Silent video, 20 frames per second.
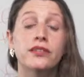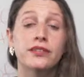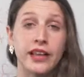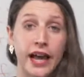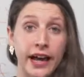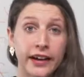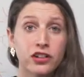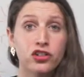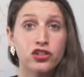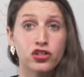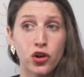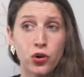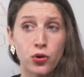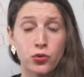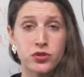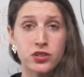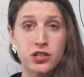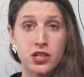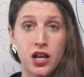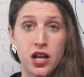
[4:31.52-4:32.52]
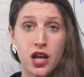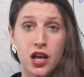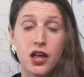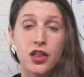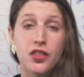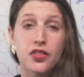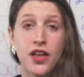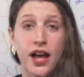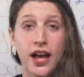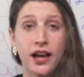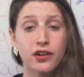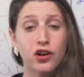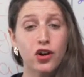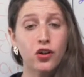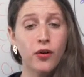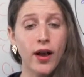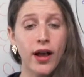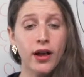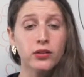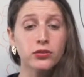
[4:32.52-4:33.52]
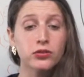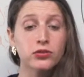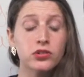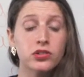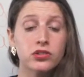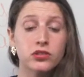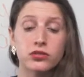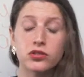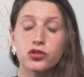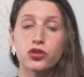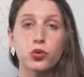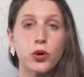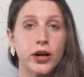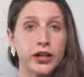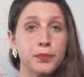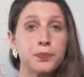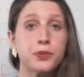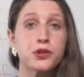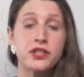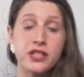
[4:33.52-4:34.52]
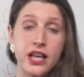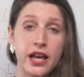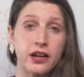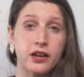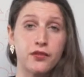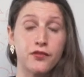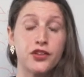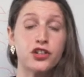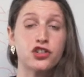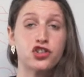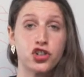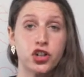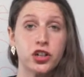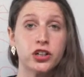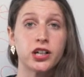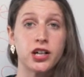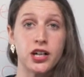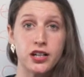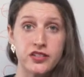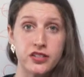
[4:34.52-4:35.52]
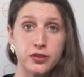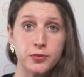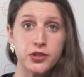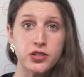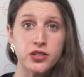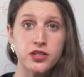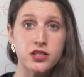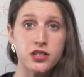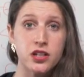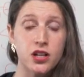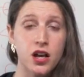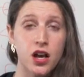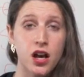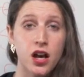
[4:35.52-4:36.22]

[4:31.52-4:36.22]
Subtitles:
Data shows that around 20% of the churn customers